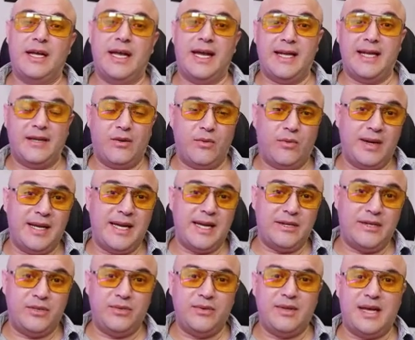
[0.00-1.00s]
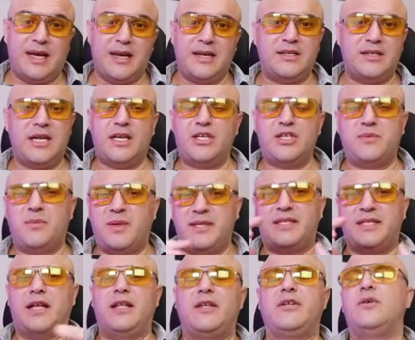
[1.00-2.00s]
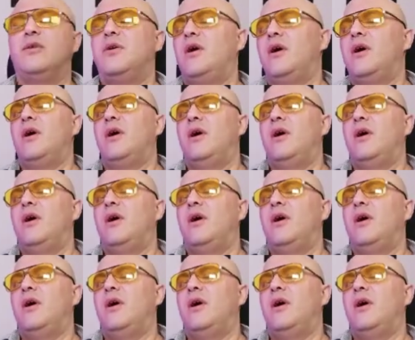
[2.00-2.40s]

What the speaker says: And the way I do that is not just by telling you,